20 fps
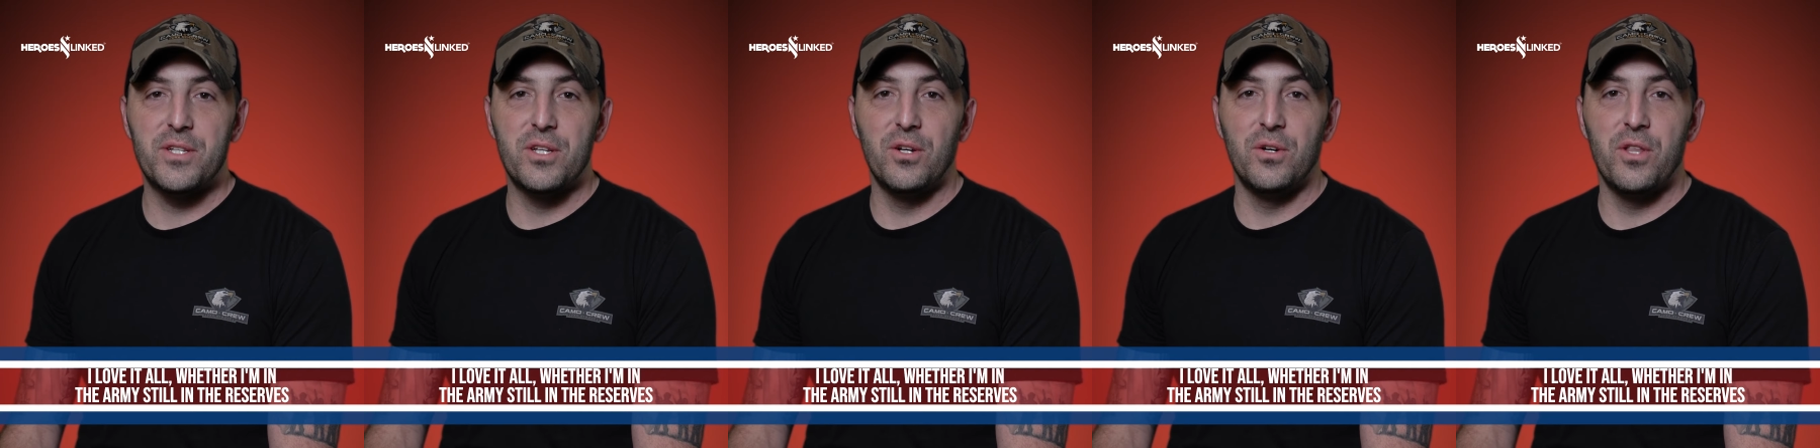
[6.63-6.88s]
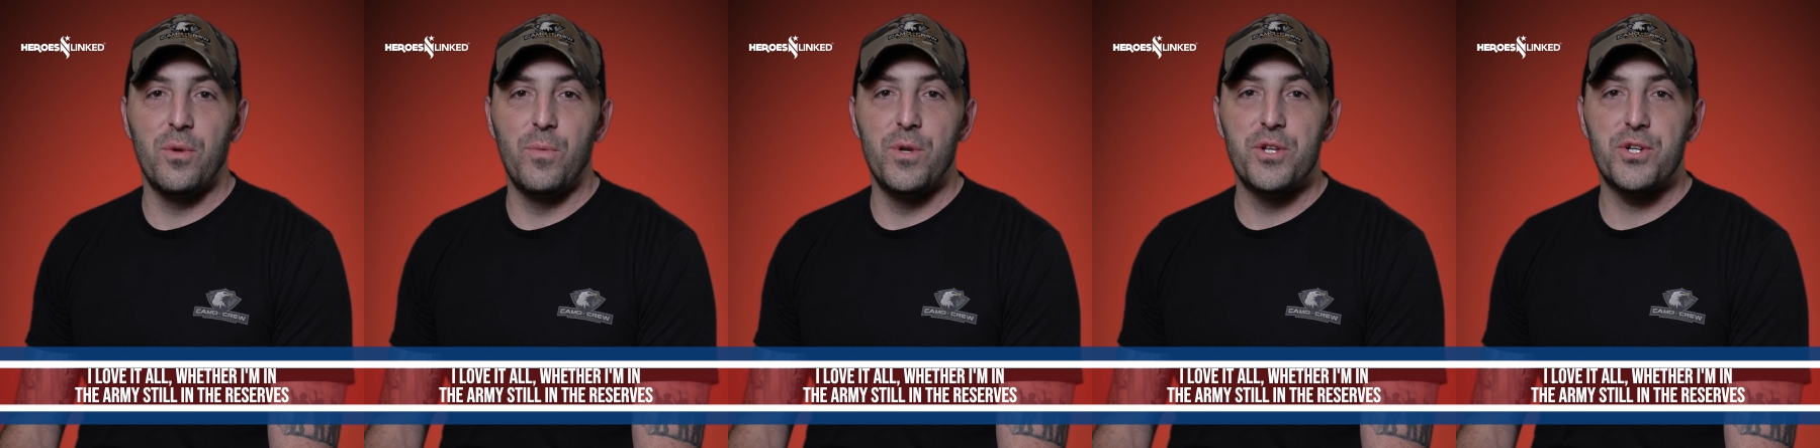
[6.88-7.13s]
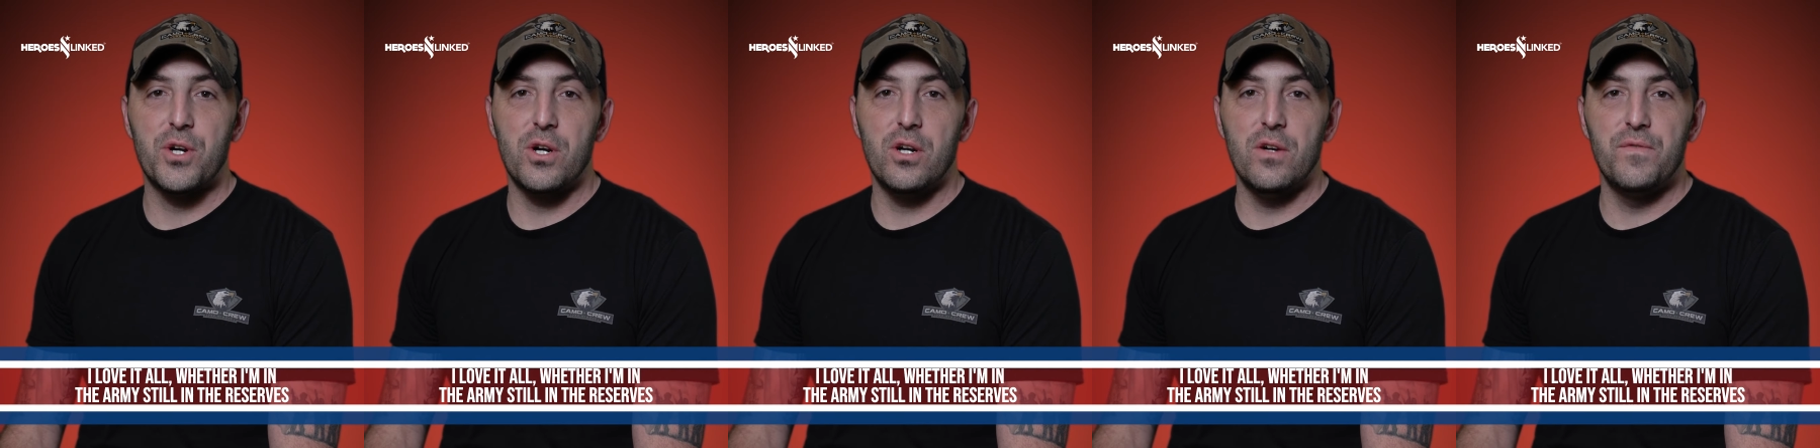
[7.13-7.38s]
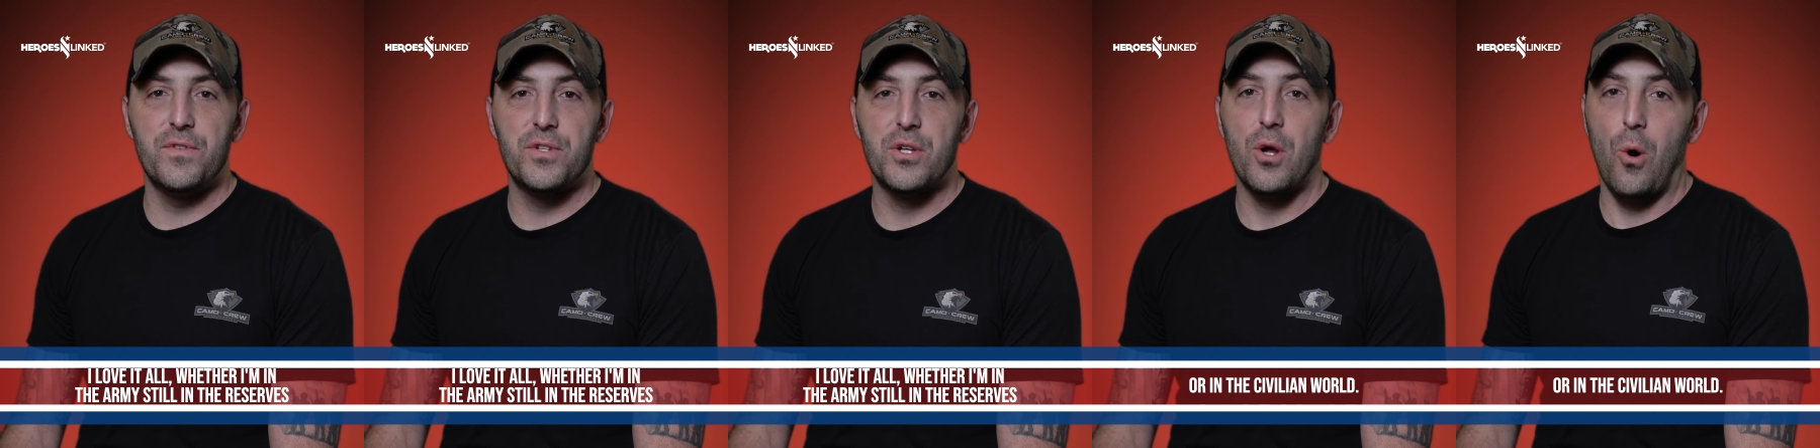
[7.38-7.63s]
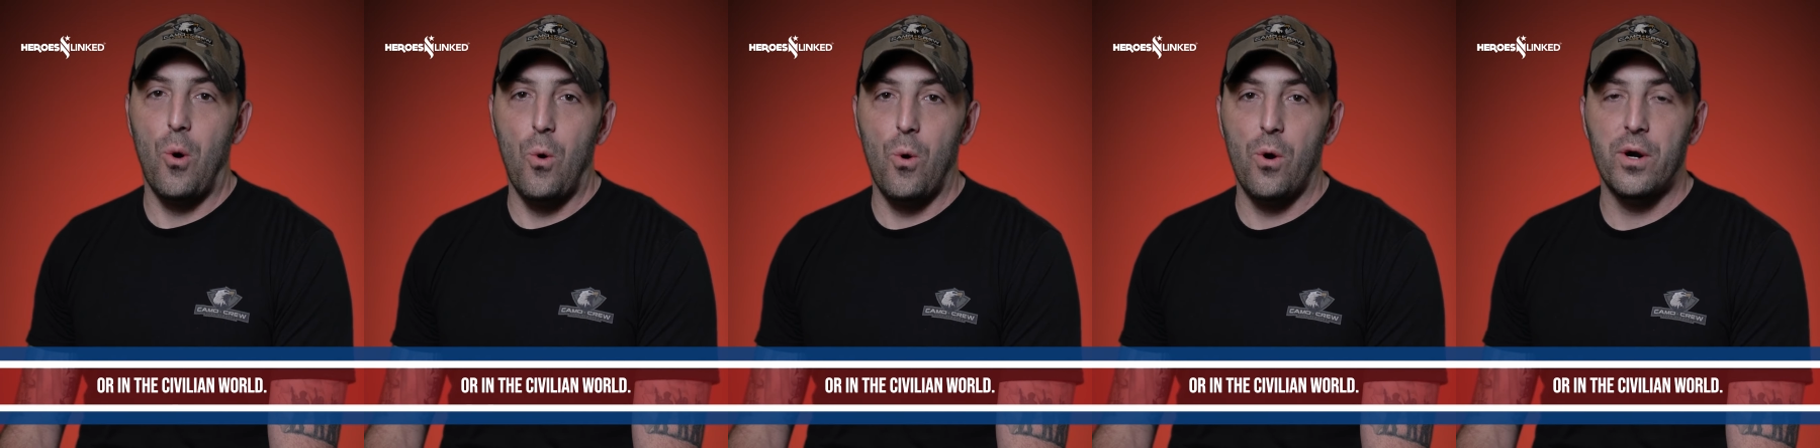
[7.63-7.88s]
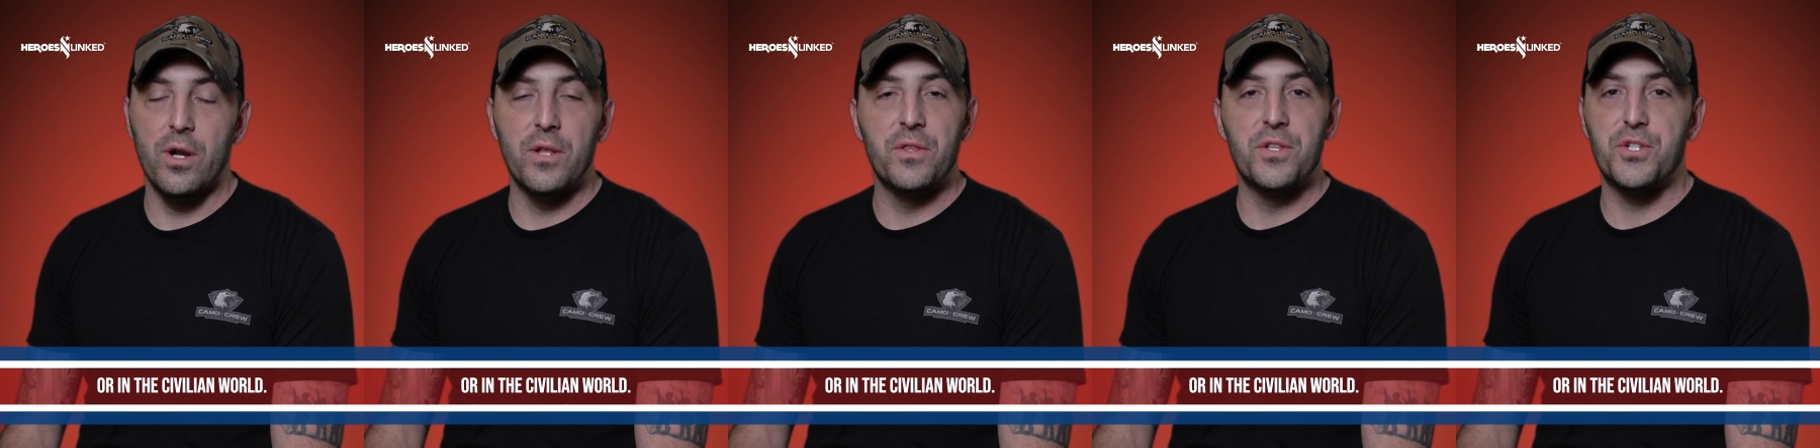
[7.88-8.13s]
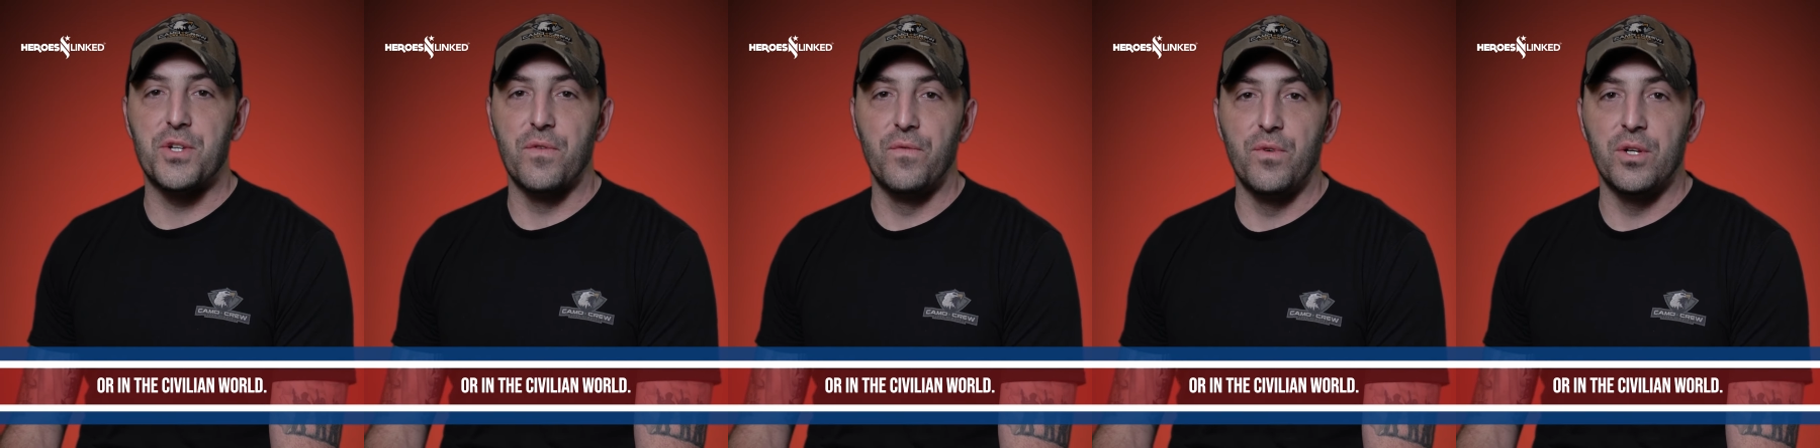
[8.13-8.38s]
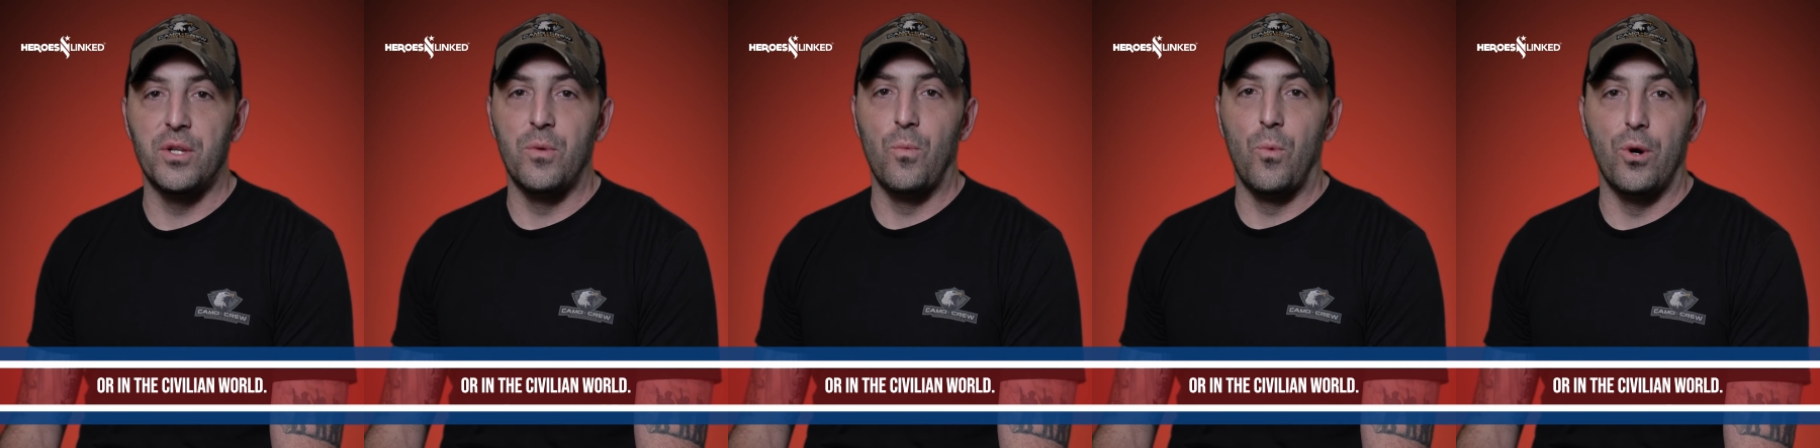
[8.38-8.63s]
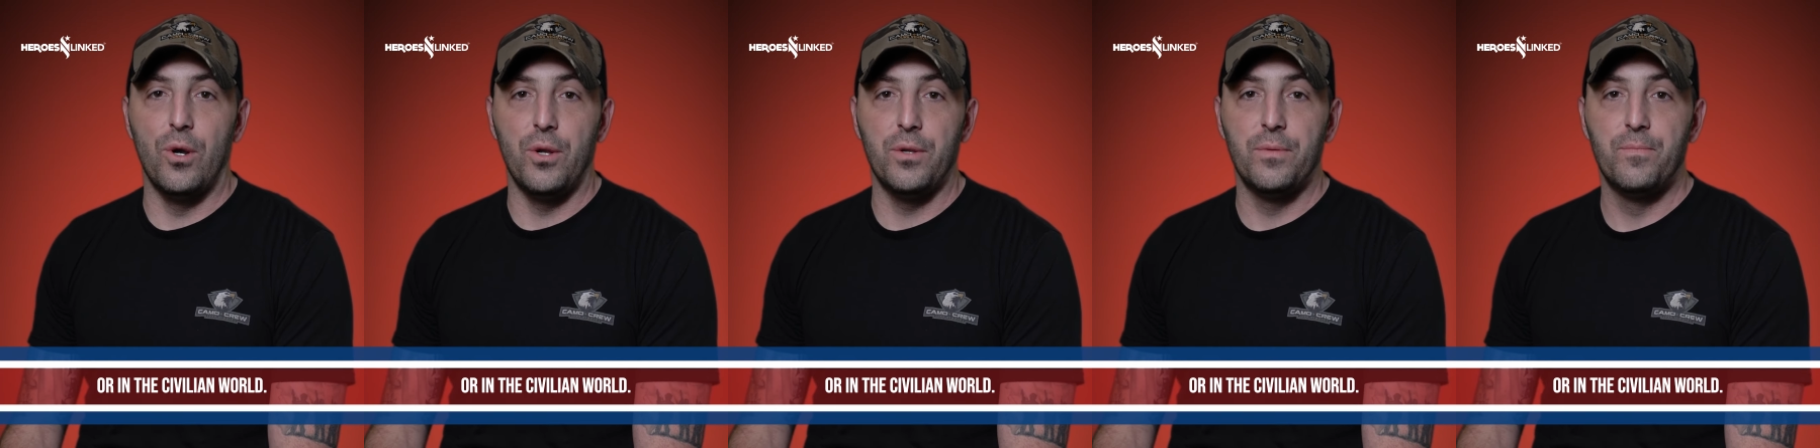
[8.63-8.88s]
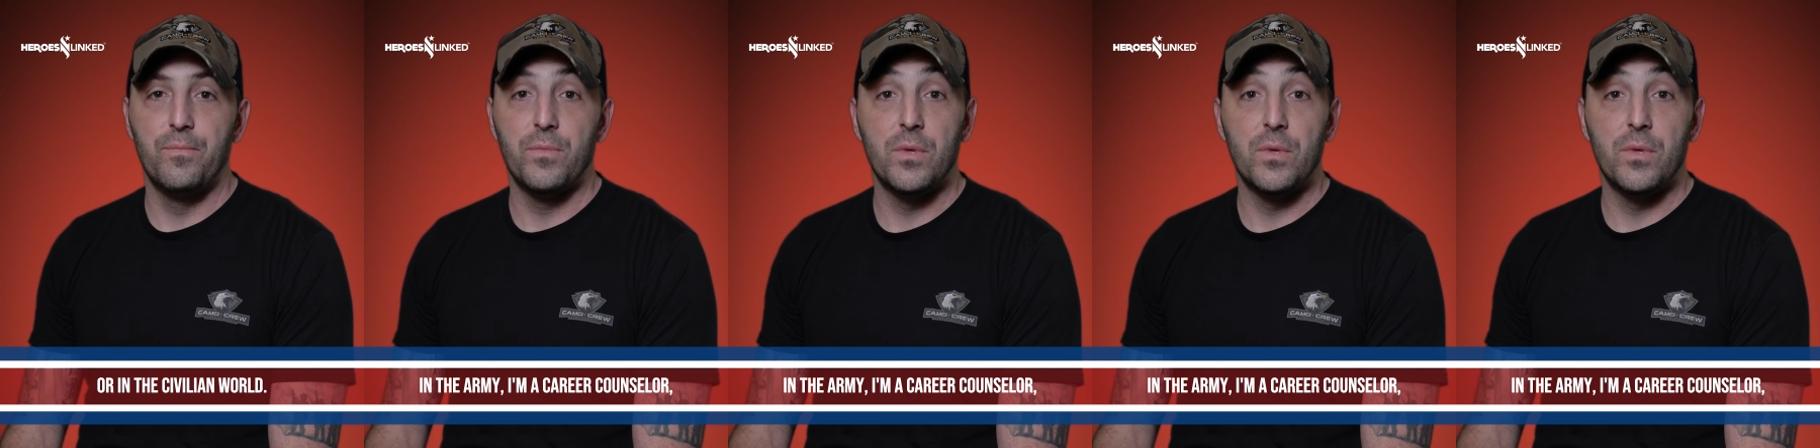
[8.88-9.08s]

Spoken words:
still in the reserves, or in the civilian world.